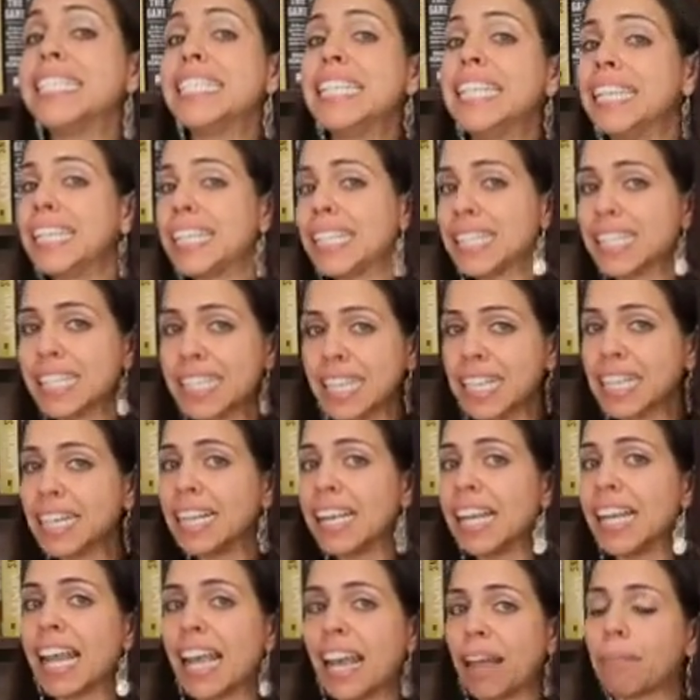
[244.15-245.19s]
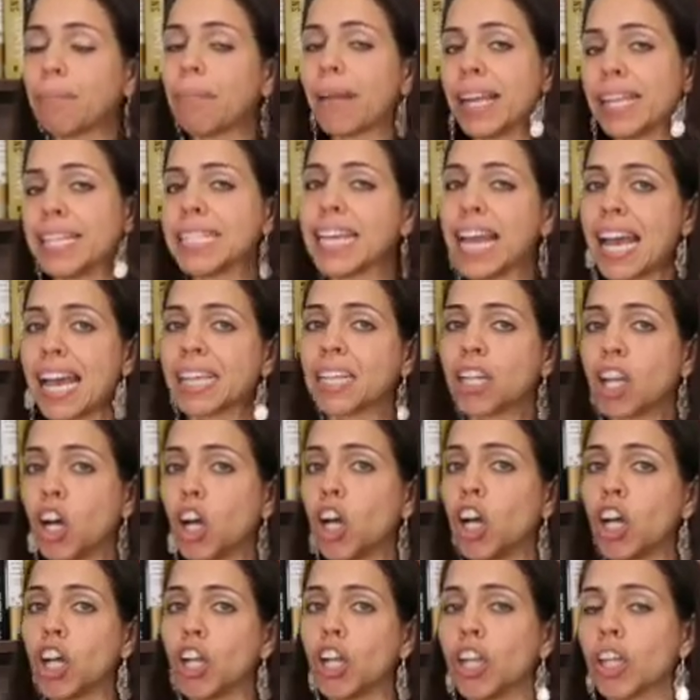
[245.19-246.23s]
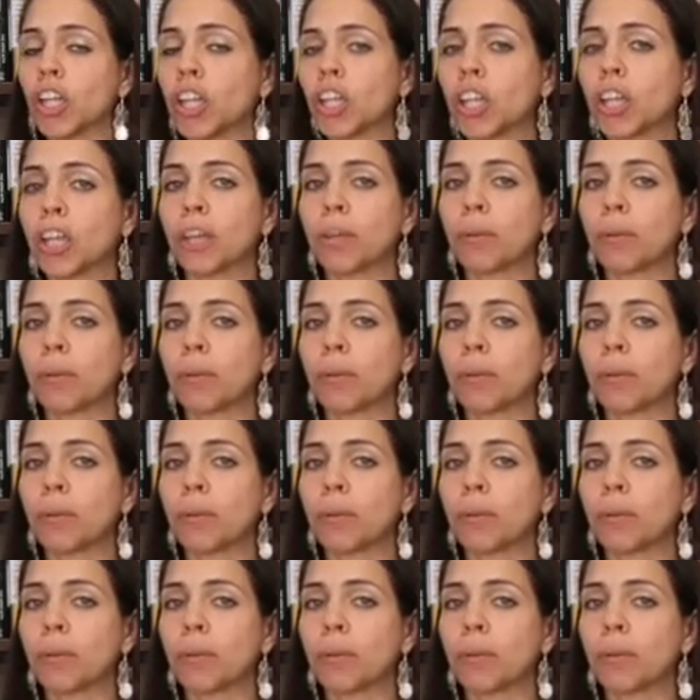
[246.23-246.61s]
didn't let my dad call